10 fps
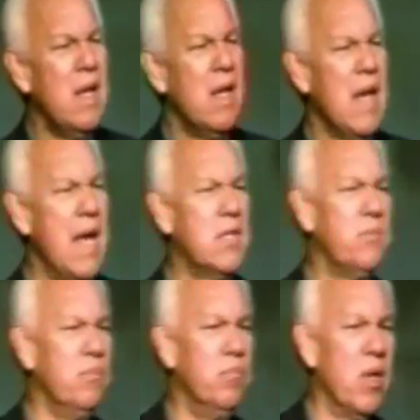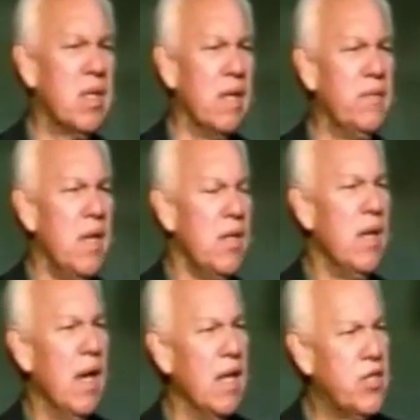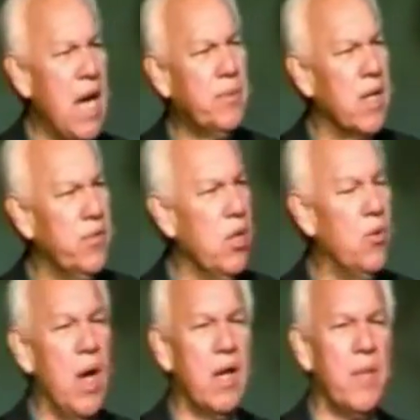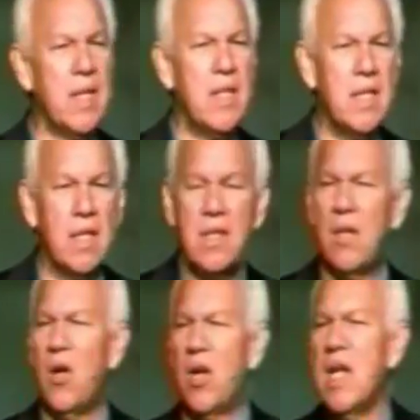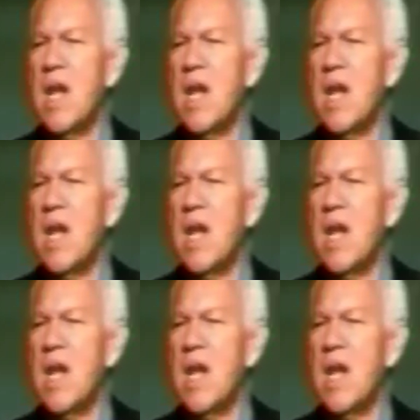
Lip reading: last book of chapter of Deuteronomy that says that the Lord